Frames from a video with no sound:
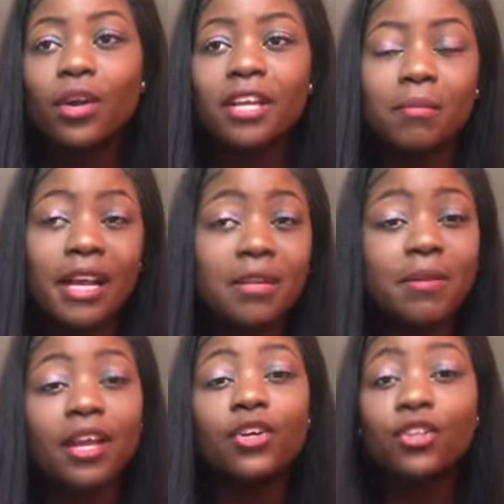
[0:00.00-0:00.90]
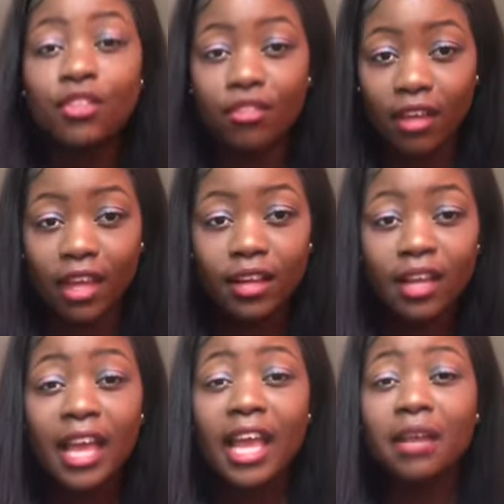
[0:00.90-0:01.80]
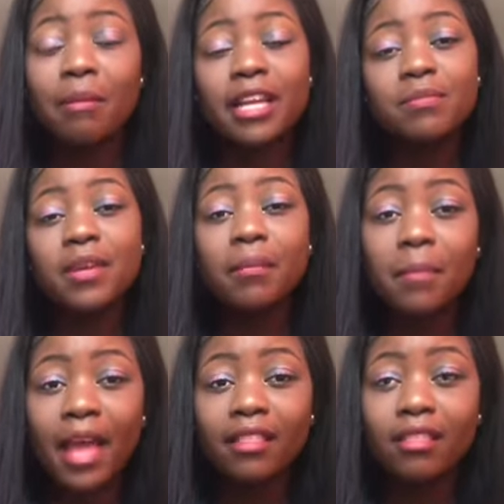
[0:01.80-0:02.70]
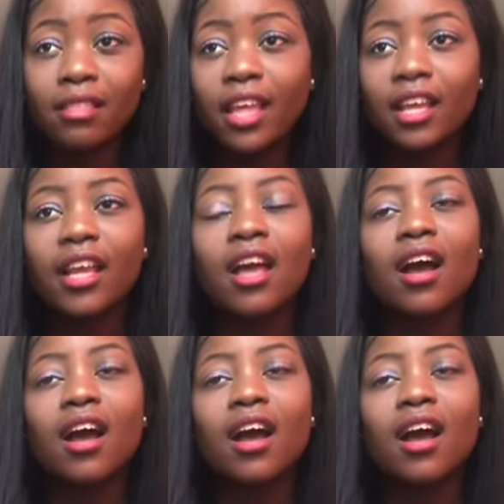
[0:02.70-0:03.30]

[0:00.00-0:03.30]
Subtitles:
it might be a good thing, it might be a bad thing.